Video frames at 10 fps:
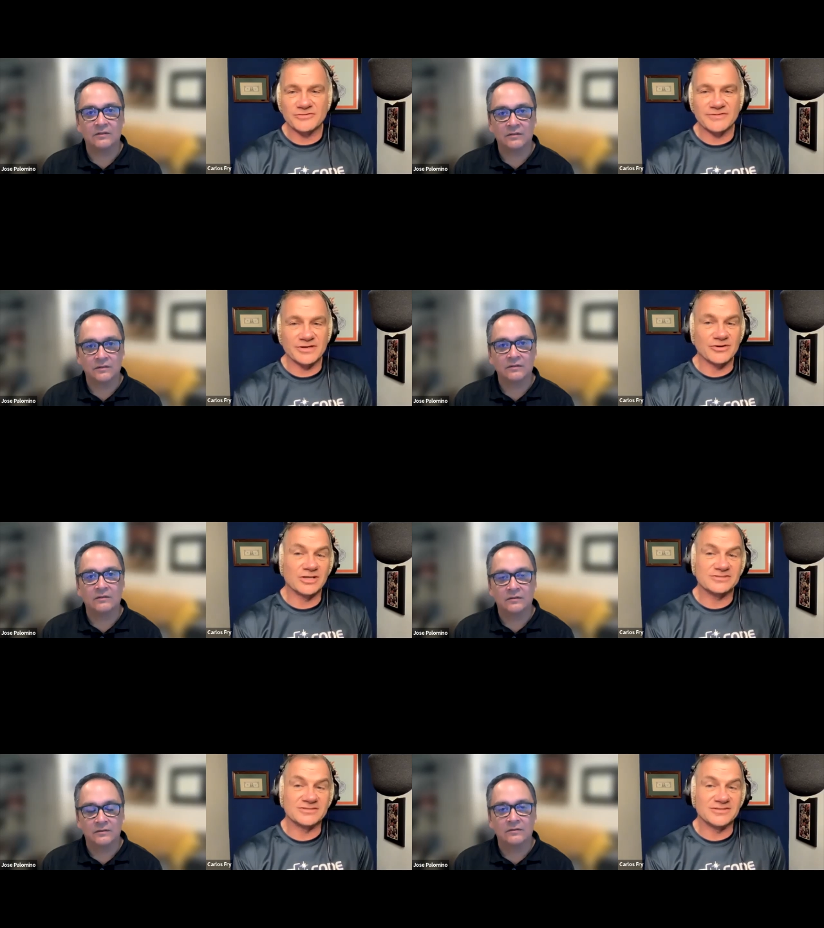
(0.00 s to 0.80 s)
Speaker 1: If they're in
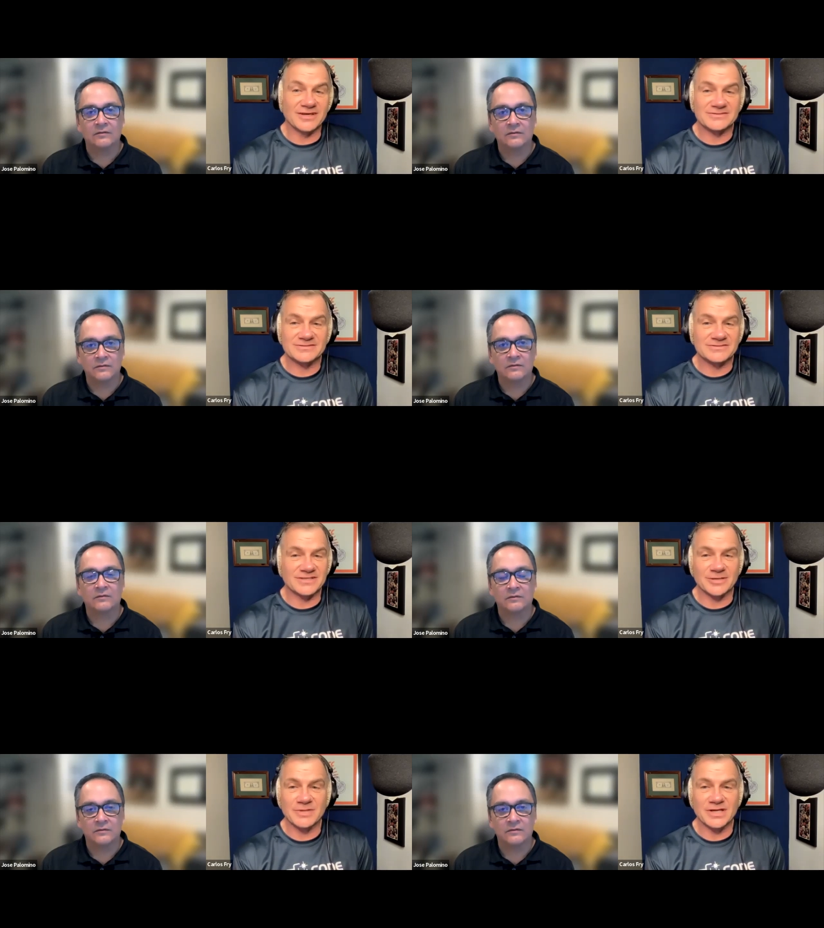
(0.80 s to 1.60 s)
Austin, Texas, and
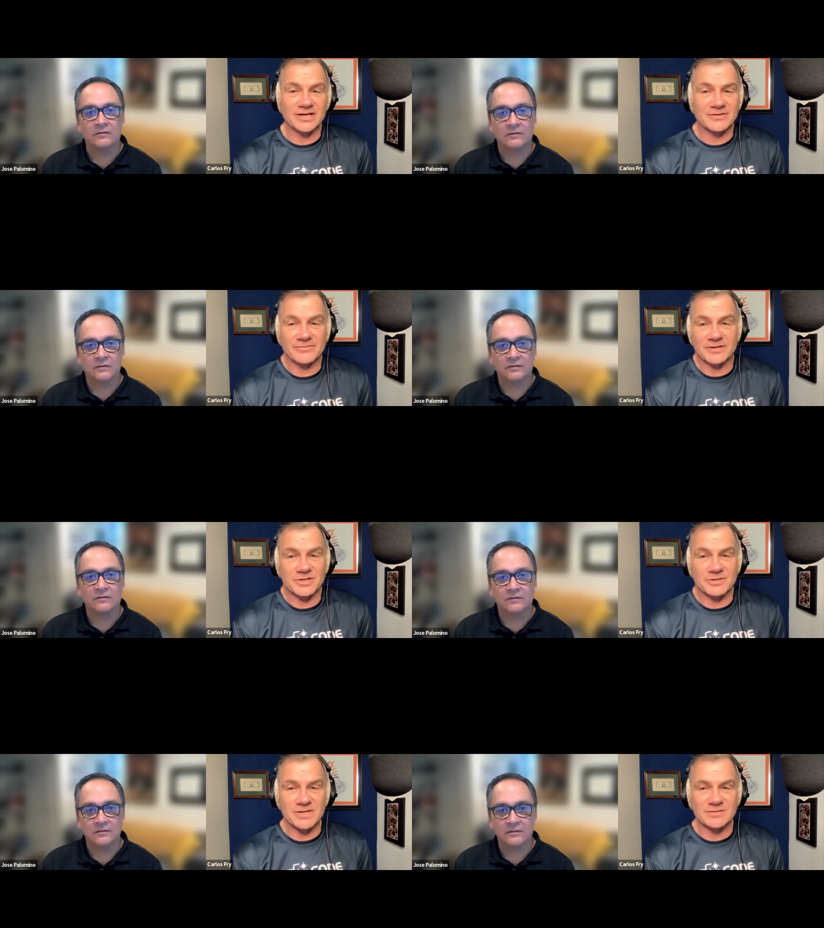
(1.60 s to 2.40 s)
I'm there, then we
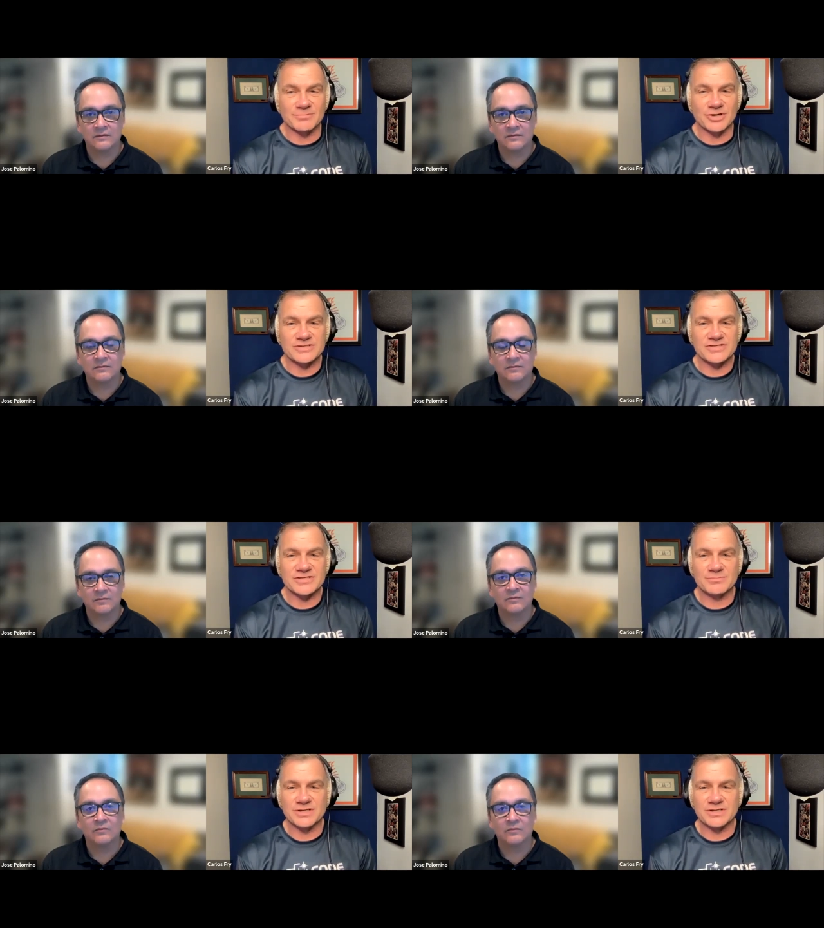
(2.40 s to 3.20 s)
meet in
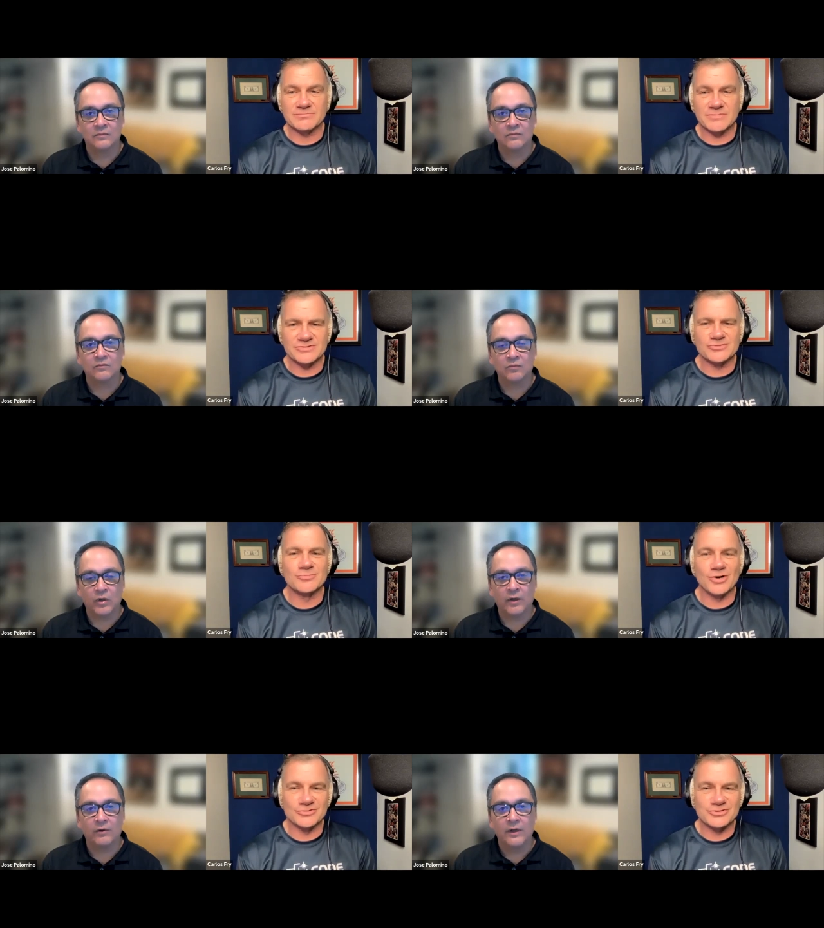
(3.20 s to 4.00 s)
person. But
Speaker 2: Zoom
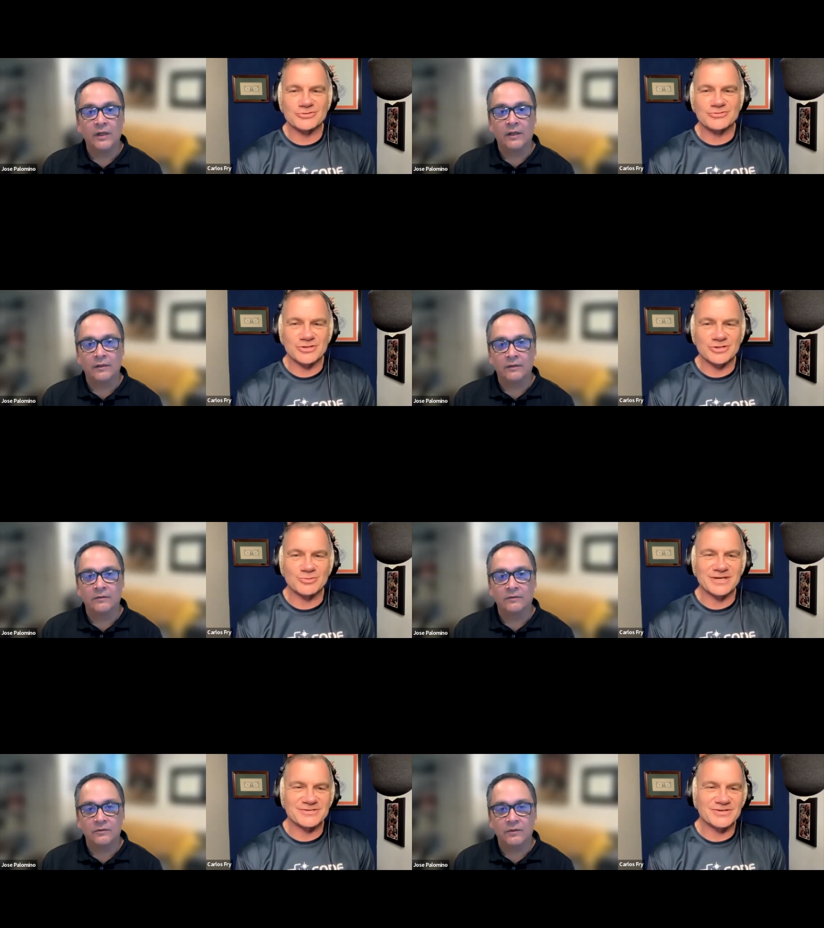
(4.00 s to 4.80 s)
call is usually a good
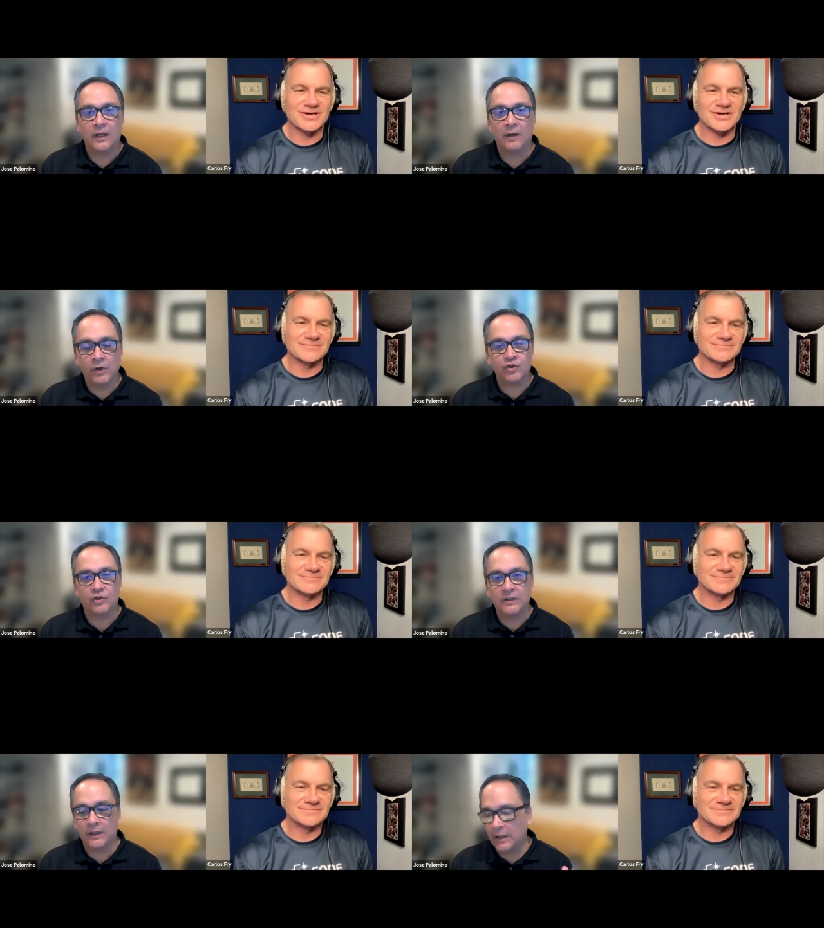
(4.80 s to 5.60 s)
way to start. And where should
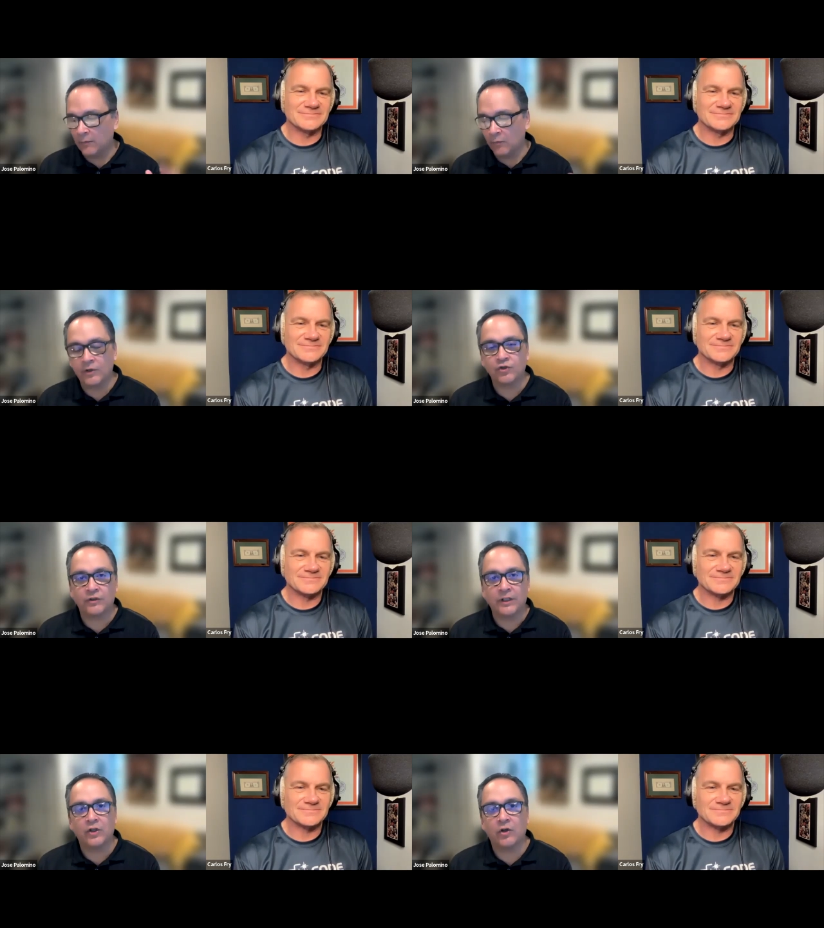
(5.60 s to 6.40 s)
they
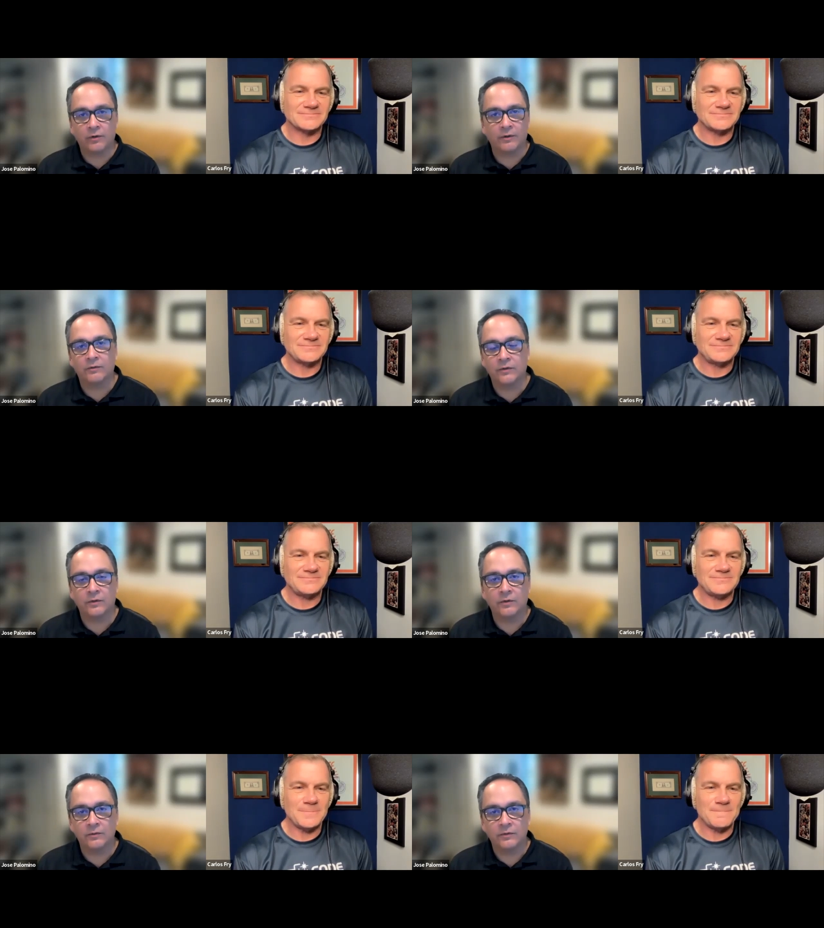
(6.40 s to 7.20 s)
go
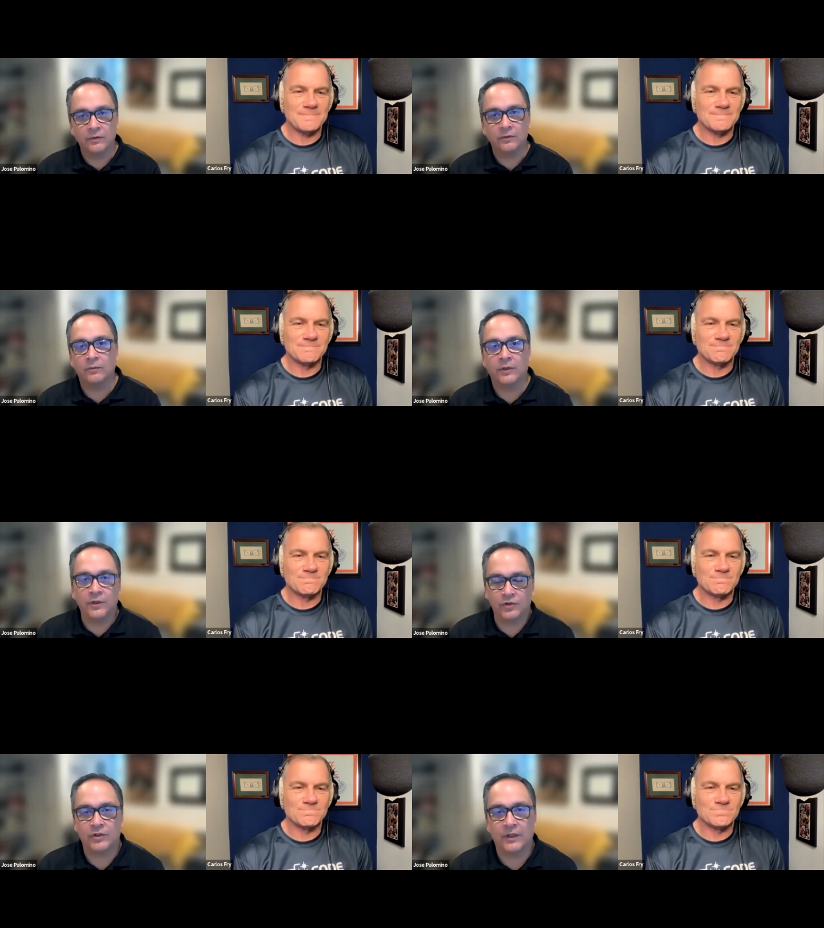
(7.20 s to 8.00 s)
to
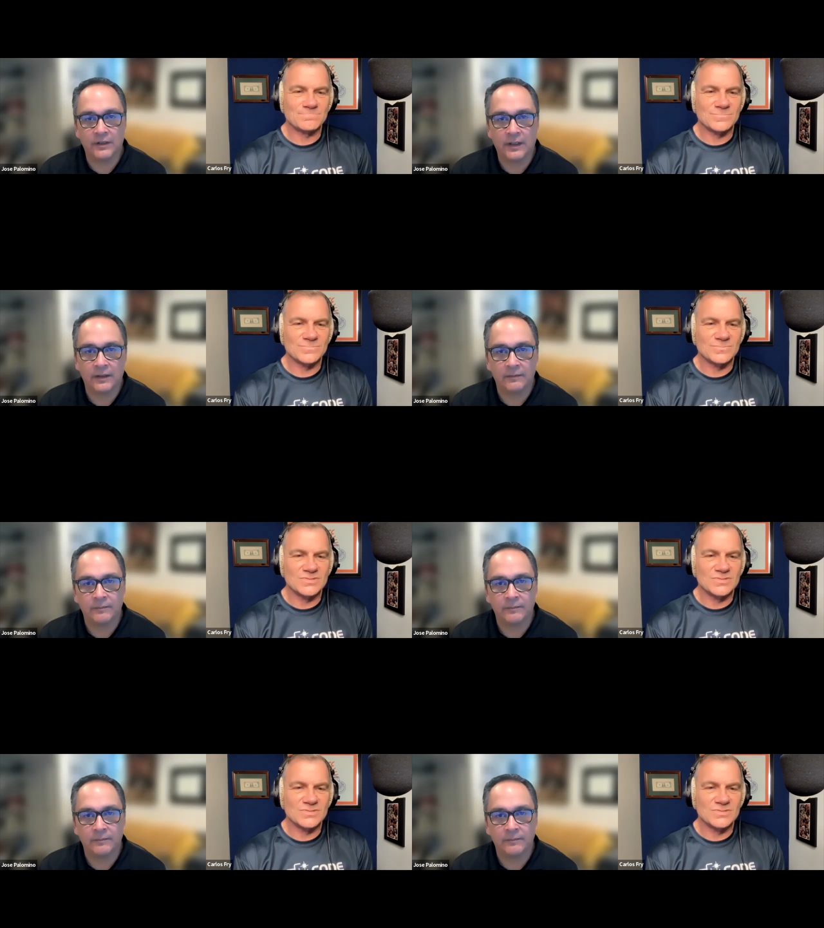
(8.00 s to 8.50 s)
initiate that?